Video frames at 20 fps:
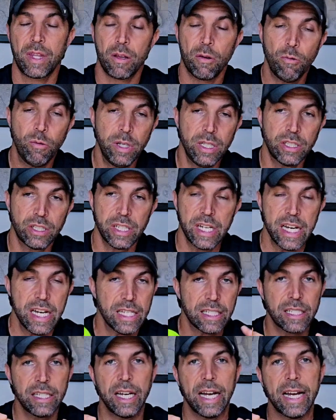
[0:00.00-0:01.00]
which
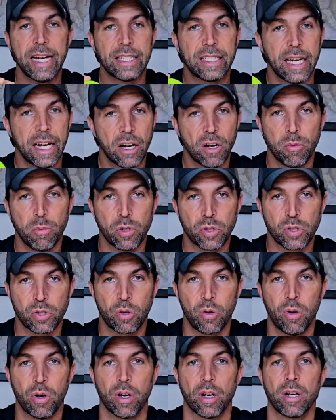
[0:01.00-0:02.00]
isn't a terrible
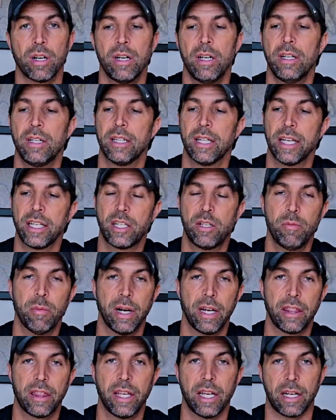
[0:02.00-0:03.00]
score like you
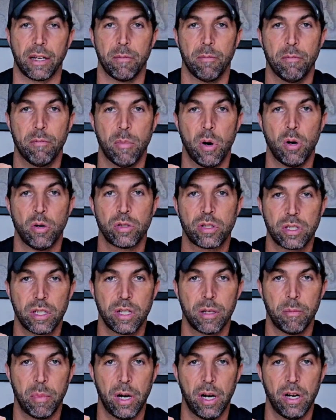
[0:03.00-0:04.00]
might think. Most of
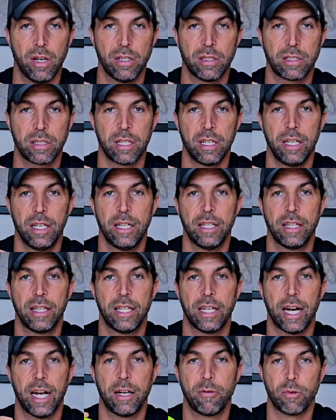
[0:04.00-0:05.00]
the balls
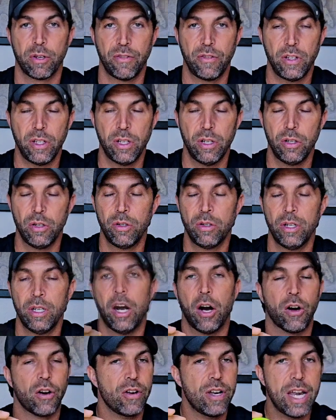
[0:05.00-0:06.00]
that I review
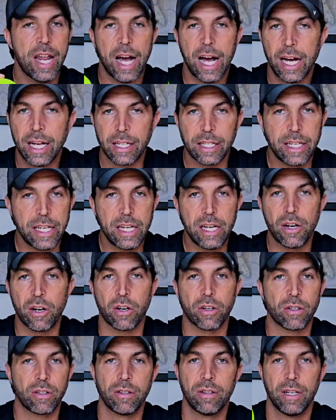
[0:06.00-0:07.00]
are not
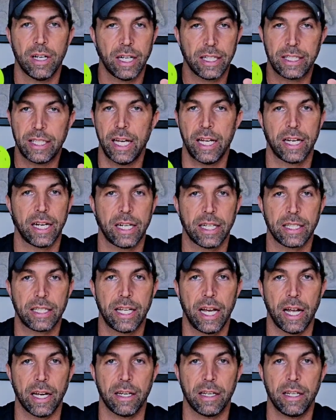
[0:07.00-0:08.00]
near a 10 out of
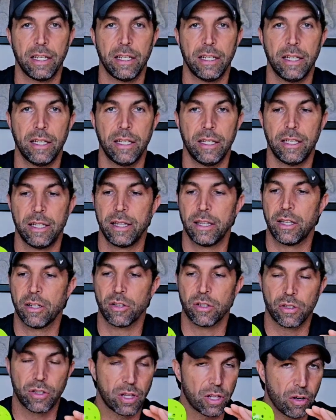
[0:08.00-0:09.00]
10.
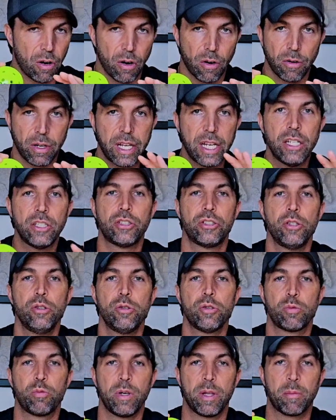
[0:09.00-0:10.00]
There are
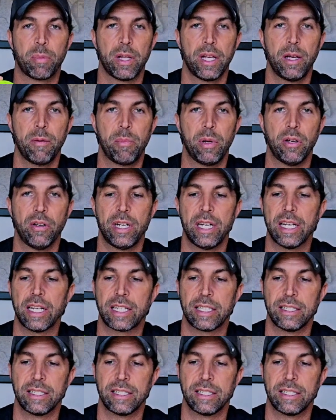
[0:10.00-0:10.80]
issues with playability and